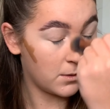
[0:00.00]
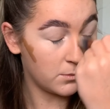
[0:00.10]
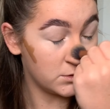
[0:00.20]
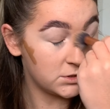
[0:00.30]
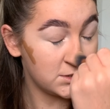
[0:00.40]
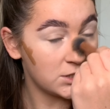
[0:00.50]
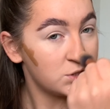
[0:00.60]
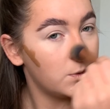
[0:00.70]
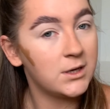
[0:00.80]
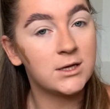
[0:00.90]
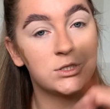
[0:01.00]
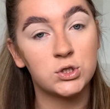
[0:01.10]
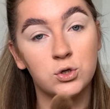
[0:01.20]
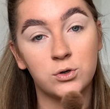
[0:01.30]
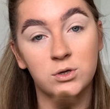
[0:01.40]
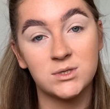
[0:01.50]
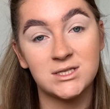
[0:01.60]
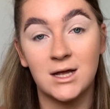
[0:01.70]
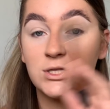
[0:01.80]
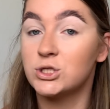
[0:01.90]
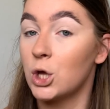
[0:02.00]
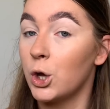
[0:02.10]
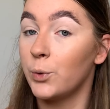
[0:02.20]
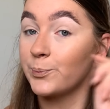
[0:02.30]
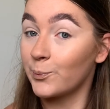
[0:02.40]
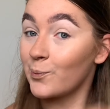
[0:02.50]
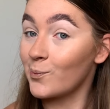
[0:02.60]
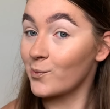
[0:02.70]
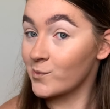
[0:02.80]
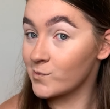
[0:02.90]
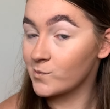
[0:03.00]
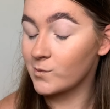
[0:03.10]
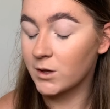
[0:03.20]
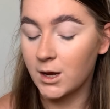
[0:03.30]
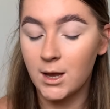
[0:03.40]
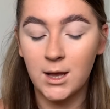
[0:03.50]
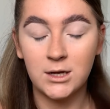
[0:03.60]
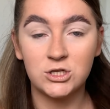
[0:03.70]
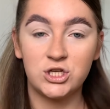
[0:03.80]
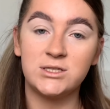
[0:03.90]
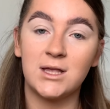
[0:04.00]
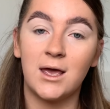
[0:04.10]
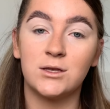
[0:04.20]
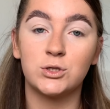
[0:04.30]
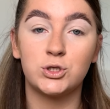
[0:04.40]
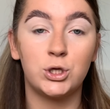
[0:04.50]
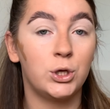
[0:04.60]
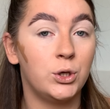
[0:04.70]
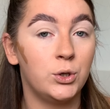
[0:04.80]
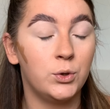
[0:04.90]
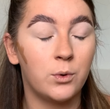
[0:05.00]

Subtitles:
Which is actually what Nikki Tutorials said. So she said to